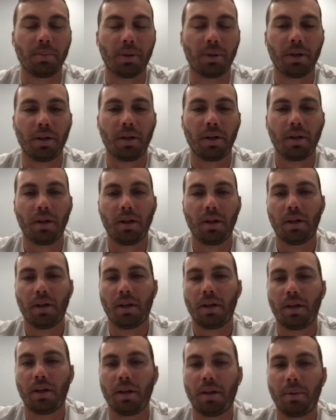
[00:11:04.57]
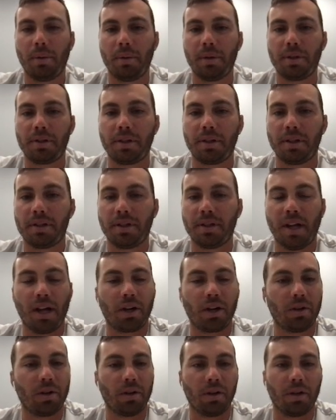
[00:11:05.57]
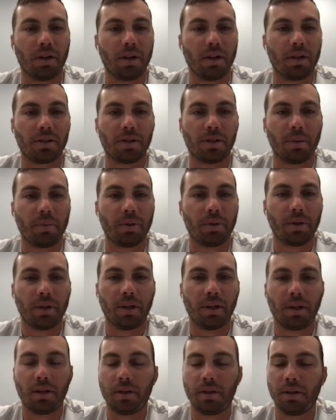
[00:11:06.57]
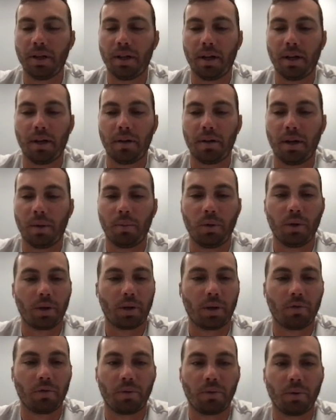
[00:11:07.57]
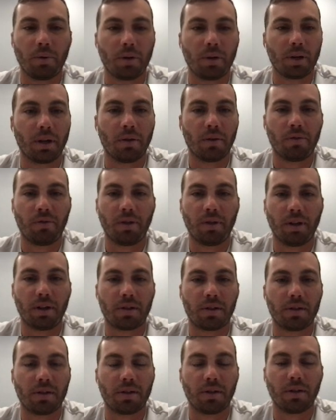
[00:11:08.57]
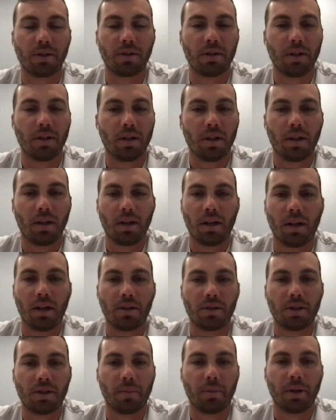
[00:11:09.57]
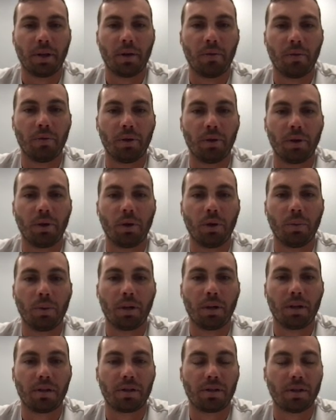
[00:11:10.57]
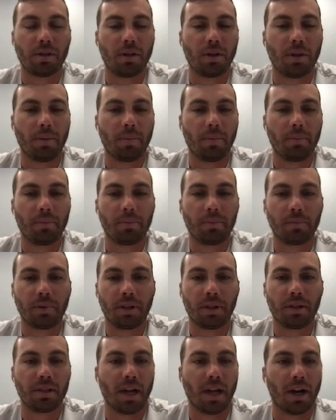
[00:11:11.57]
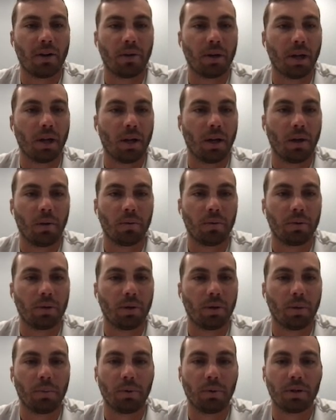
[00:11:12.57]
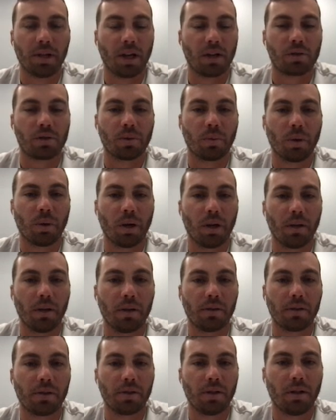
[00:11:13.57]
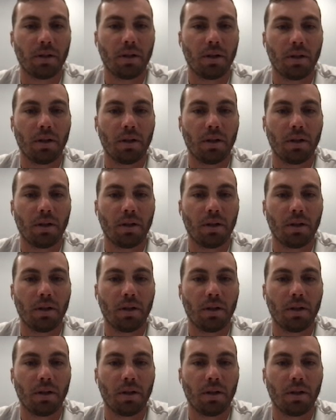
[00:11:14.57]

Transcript: But it's not good, and it's something that I'm looking for to get fixed, and something that I really hope gets ironed out, you know, protection wise.